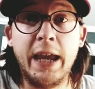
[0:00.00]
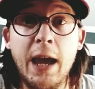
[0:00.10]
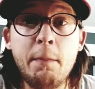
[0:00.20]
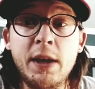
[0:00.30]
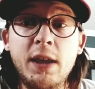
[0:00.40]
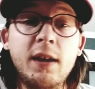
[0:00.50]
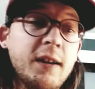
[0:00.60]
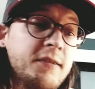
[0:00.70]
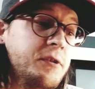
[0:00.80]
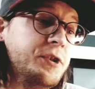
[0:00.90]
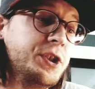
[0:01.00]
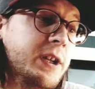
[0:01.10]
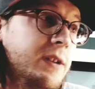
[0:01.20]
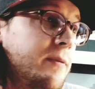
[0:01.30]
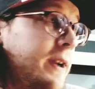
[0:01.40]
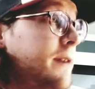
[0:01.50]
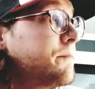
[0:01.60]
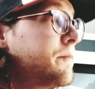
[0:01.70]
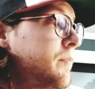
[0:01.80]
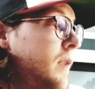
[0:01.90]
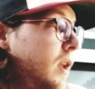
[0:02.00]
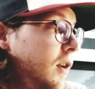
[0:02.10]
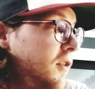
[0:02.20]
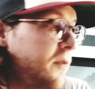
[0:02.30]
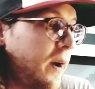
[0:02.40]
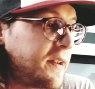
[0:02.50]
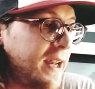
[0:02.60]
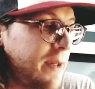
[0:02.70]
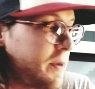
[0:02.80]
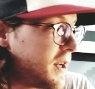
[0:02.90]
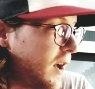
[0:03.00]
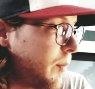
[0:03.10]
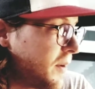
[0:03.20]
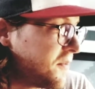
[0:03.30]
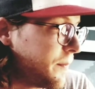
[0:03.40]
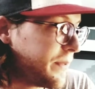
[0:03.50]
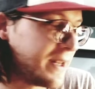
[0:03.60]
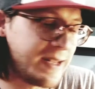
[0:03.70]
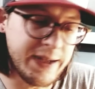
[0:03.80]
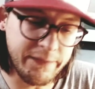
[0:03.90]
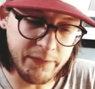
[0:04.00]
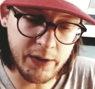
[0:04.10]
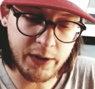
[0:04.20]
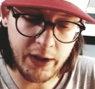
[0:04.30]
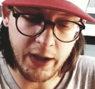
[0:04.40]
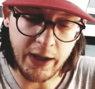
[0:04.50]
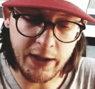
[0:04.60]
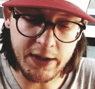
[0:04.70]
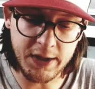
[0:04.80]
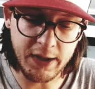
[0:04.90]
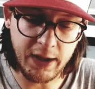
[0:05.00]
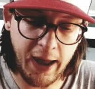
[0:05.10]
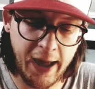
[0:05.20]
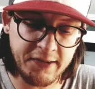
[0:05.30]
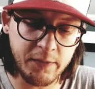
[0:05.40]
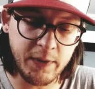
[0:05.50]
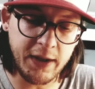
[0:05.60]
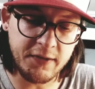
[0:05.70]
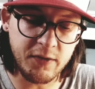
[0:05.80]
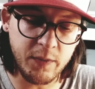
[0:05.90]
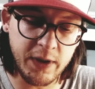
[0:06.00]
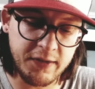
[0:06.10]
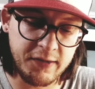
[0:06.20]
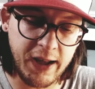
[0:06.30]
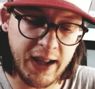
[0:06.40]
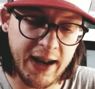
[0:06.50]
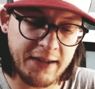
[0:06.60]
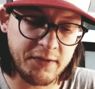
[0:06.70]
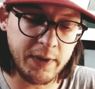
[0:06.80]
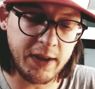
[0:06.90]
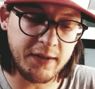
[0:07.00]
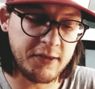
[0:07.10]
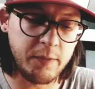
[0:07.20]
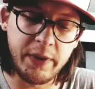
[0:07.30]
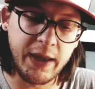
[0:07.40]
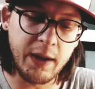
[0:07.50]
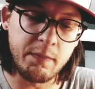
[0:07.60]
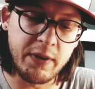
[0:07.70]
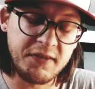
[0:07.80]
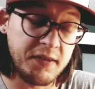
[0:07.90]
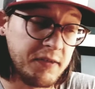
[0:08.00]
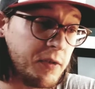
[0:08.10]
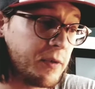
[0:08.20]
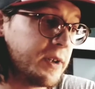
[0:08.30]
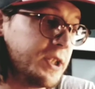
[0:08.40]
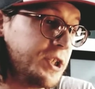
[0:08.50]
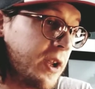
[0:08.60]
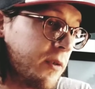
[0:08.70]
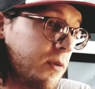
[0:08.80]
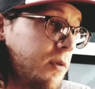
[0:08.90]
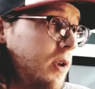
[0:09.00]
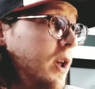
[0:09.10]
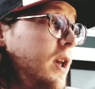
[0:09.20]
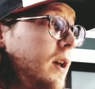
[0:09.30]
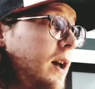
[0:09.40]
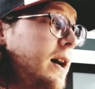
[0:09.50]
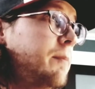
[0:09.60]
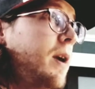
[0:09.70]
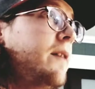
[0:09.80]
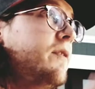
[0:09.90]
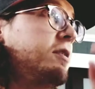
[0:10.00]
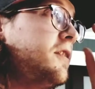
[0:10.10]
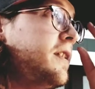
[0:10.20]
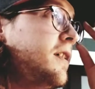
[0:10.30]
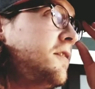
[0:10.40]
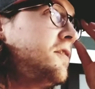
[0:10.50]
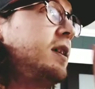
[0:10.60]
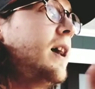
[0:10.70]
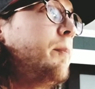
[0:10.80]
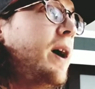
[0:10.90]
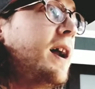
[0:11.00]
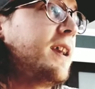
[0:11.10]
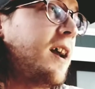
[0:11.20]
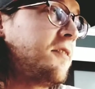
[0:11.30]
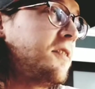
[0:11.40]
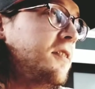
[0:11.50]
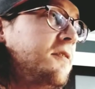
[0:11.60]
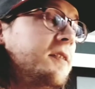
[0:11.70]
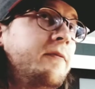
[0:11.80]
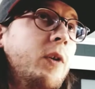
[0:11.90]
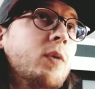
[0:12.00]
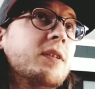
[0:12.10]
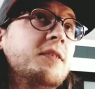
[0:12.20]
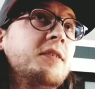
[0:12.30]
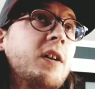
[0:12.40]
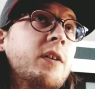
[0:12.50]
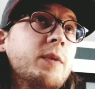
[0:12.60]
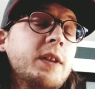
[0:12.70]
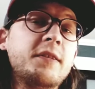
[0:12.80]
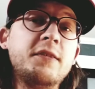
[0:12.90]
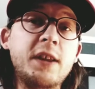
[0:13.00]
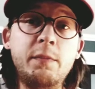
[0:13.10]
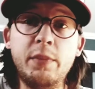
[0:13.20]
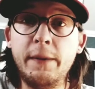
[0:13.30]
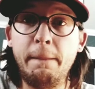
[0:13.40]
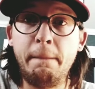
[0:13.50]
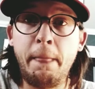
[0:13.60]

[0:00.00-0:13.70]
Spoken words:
make you guys do shit, right? So today I'm going to talk about something different, and as it relates to real estate and as it relates to being a business owner in general. Obviously this podcast is focused on real estate, but